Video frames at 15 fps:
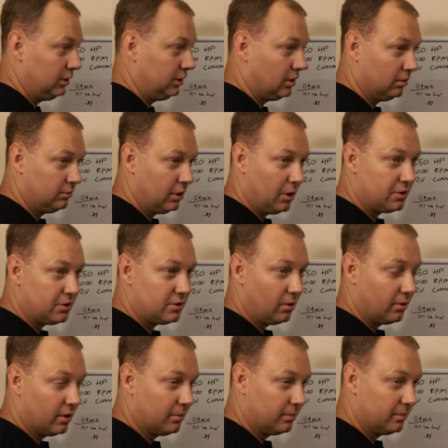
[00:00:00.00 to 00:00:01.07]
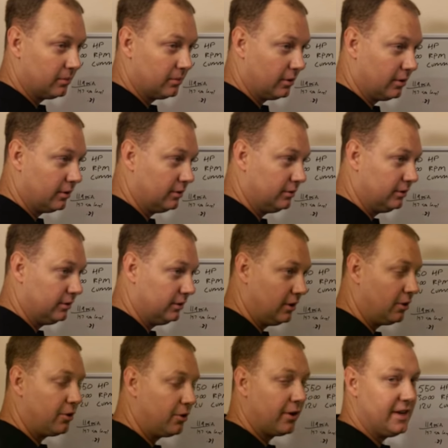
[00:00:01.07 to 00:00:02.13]
you know, no storm or
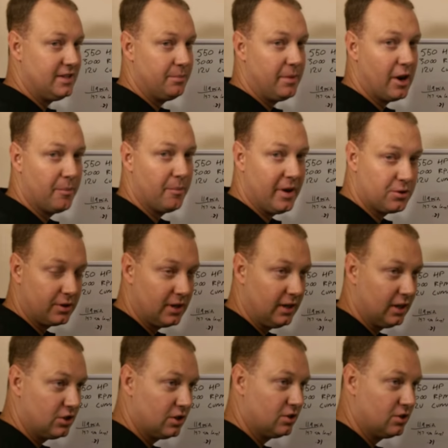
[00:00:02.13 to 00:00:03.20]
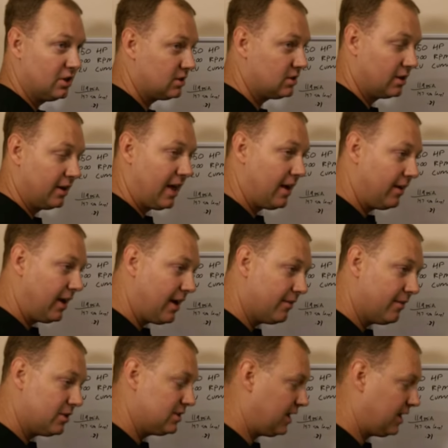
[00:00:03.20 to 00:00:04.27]
no crazy barometric conditions, just on an
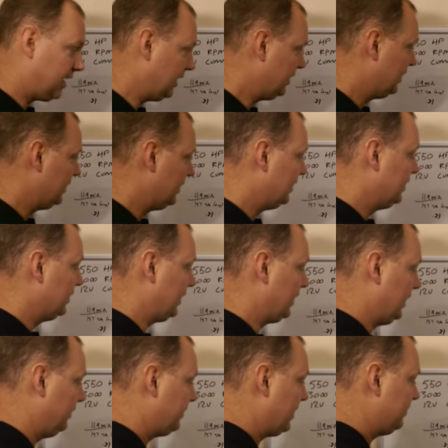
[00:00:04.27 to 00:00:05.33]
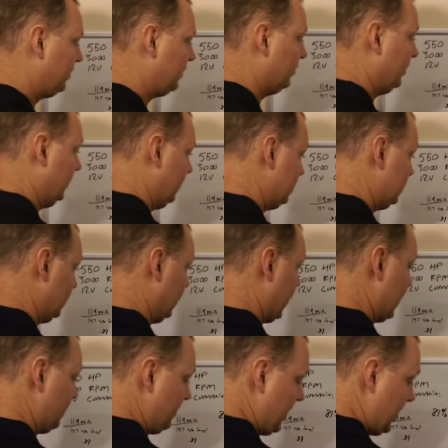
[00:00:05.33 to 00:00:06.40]
average day, 85 degrees
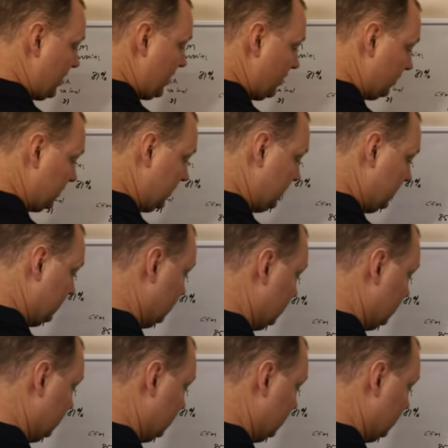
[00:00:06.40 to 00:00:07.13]
at about